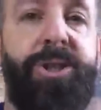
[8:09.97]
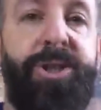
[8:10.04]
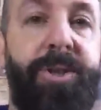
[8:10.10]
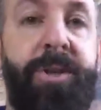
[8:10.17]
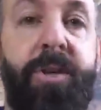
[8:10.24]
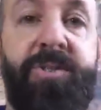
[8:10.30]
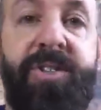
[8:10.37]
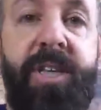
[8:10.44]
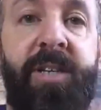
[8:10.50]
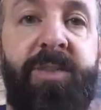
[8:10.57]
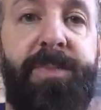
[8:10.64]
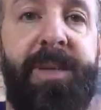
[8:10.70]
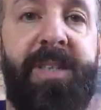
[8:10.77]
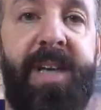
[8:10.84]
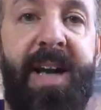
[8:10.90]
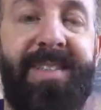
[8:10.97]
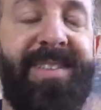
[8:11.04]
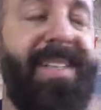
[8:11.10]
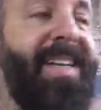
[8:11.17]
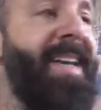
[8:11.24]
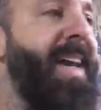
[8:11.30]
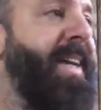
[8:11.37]
Should those things be
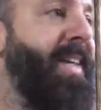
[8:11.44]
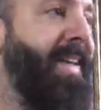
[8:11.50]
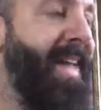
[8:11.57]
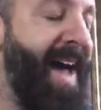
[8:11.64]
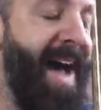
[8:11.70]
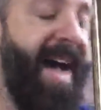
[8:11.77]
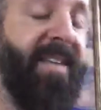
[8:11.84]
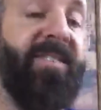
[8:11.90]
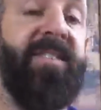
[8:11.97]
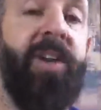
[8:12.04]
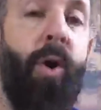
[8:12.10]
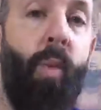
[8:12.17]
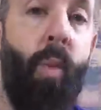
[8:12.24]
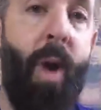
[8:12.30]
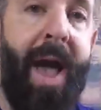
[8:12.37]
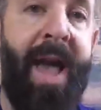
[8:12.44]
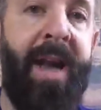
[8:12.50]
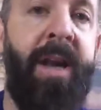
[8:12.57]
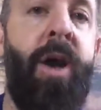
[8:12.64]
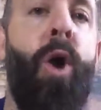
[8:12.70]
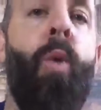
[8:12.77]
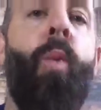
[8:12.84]
tested? Yes.
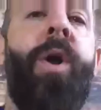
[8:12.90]
When?